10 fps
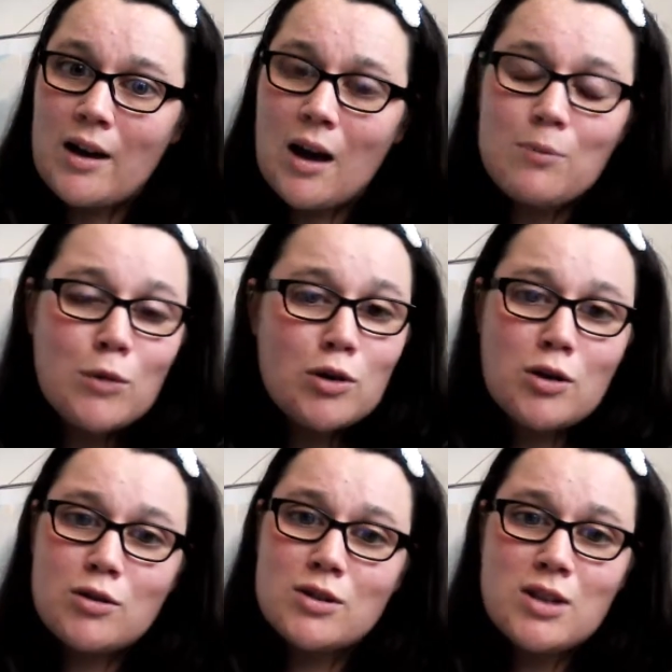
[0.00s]
not going to
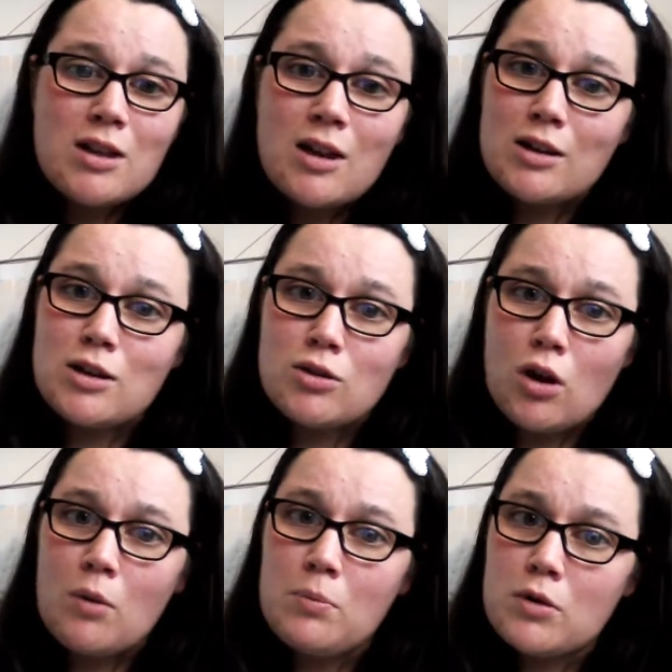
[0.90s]
say that you're not
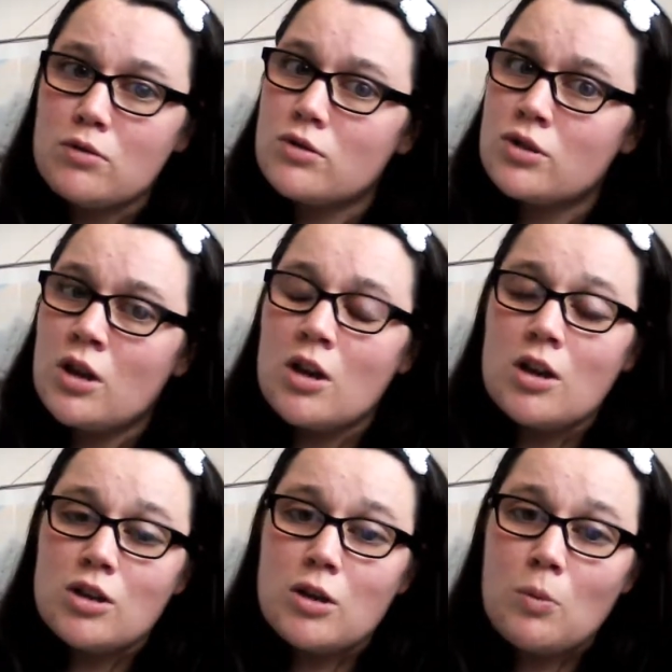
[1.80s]
because
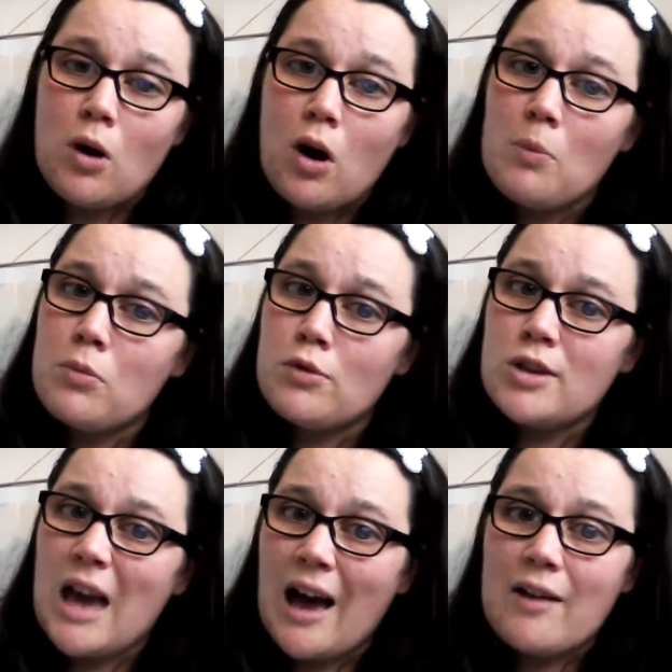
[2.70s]
you are, but you
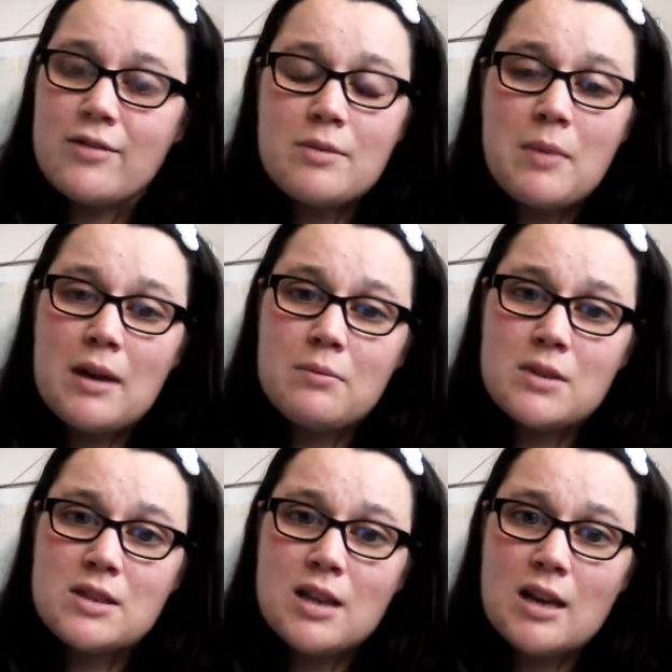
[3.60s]
have to make
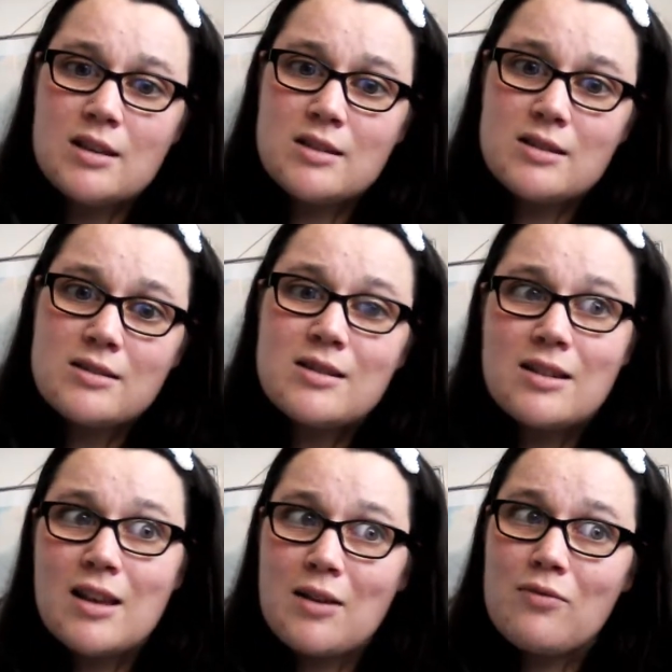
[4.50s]
mistakes to learn
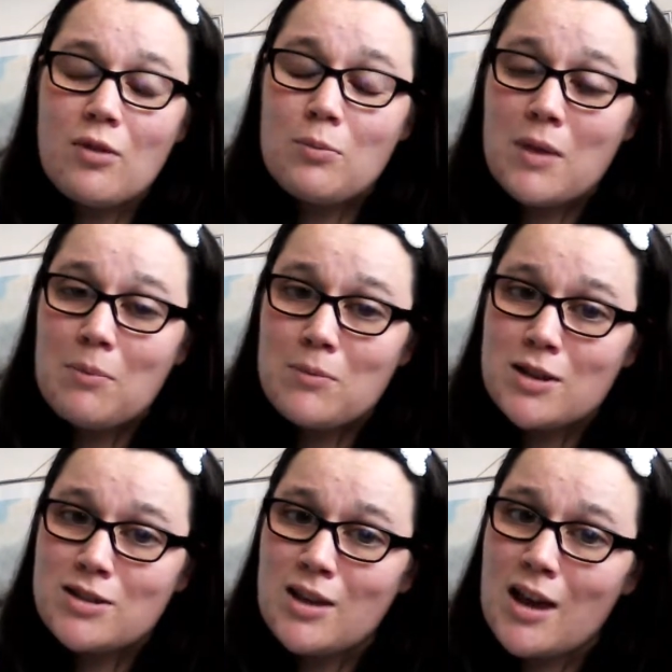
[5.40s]
from them
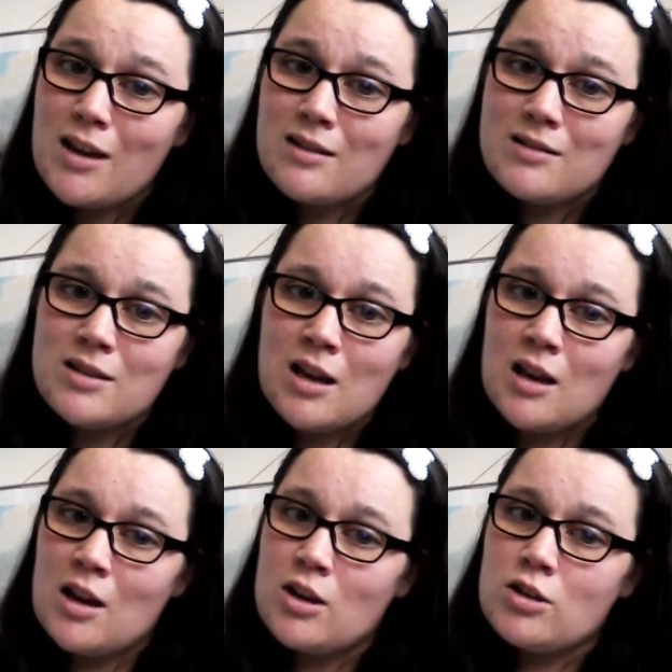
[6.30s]
mistakes.
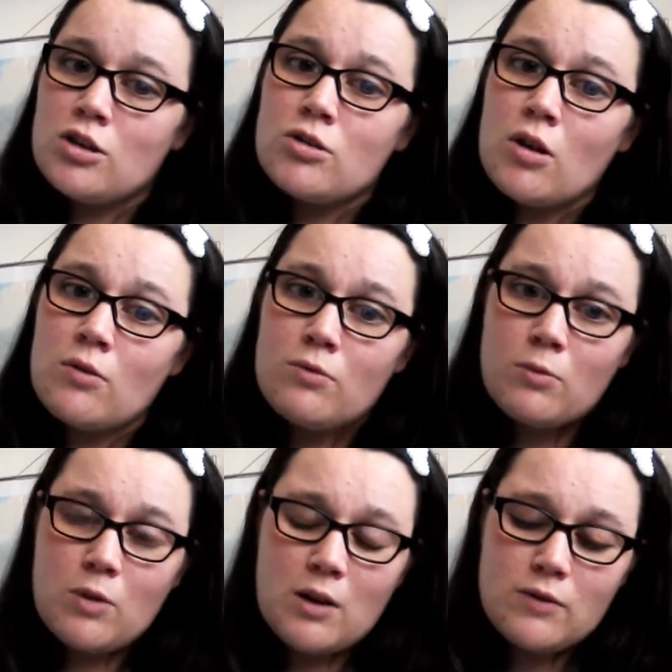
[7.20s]
You know,
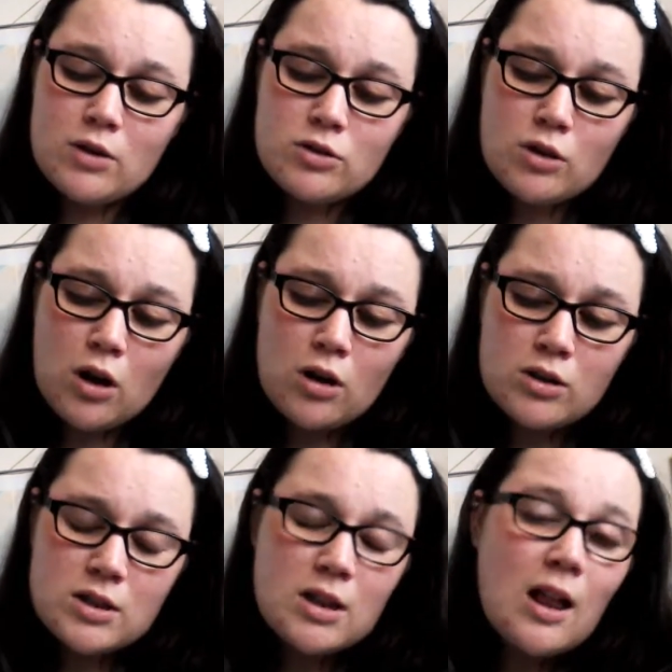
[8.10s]
if you're starting to
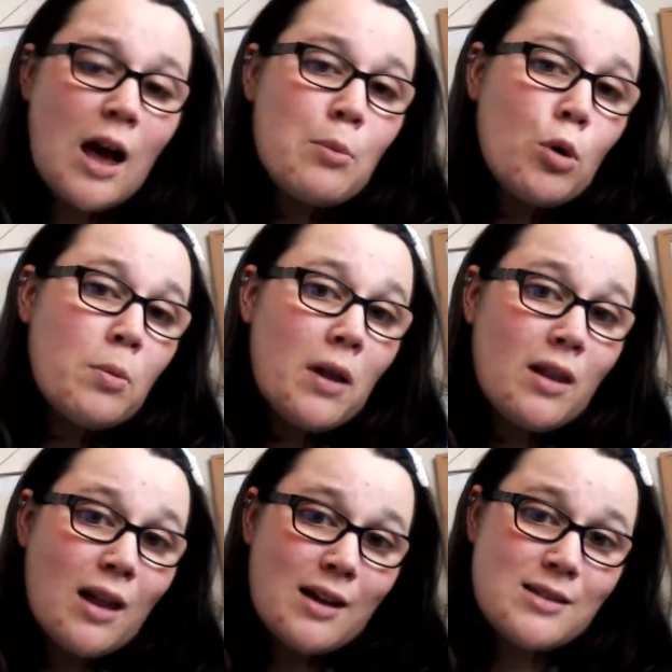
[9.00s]
climb up a ladder,